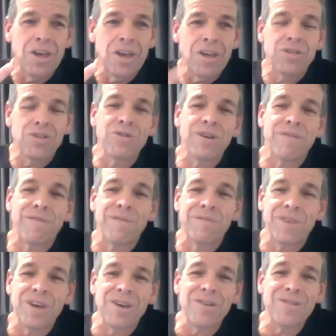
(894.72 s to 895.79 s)
two different
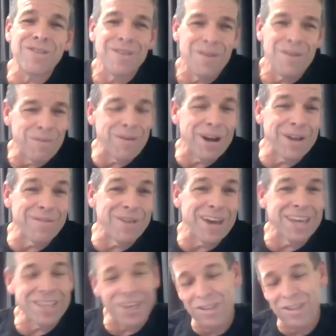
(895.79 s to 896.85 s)
views, one
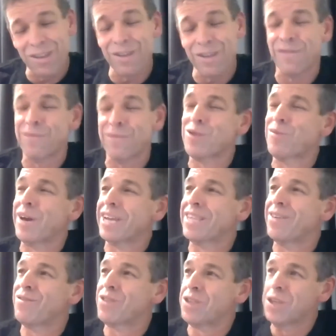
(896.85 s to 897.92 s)
event. So two different
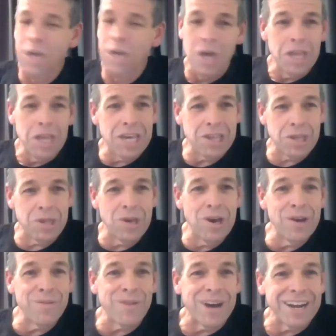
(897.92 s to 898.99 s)
perspectives. There's a
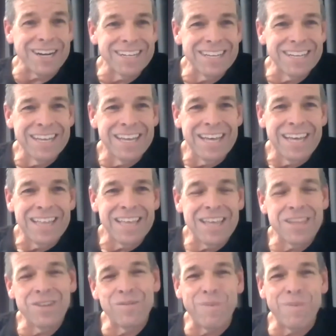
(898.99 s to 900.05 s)
third one. There's
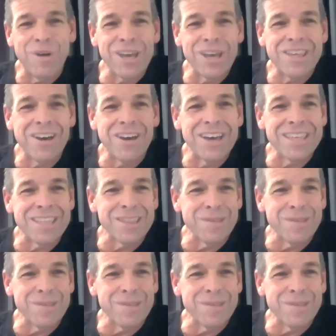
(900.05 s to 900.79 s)
a little point size in the